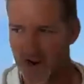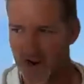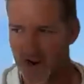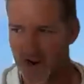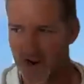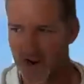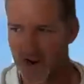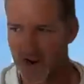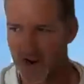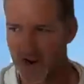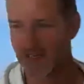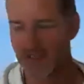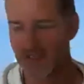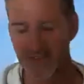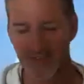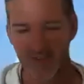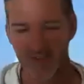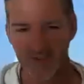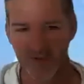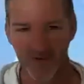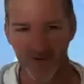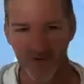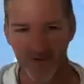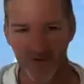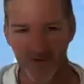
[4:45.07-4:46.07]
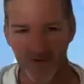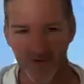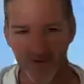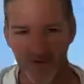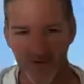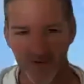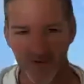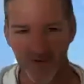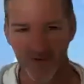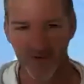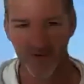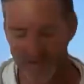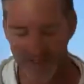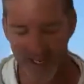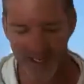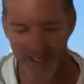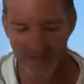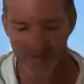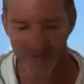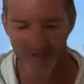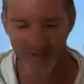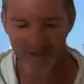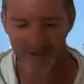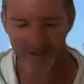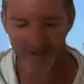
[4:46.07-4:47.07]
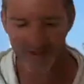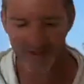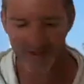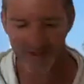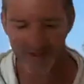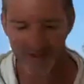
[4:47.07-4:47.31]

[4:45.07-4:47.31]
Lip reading: Why are they just not like instantly